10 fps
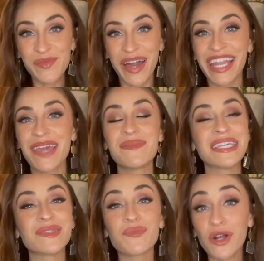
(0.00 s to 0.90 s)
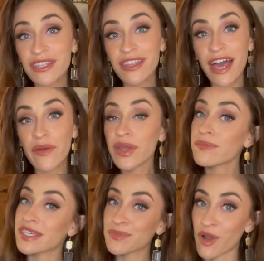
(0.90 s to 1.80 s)
my name is Brooklyn Lowery,
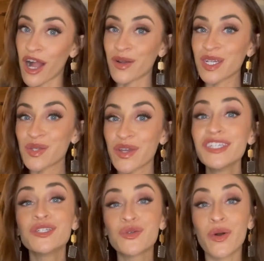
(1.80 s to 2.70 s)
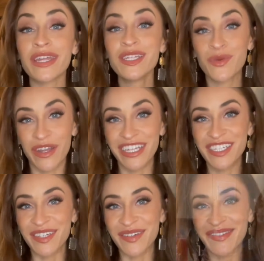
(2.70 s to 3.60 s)
Miss Progress Ridge
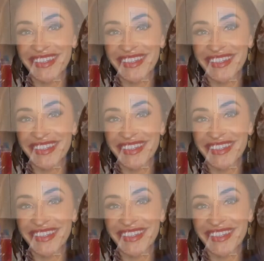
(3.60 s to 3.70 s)
2022.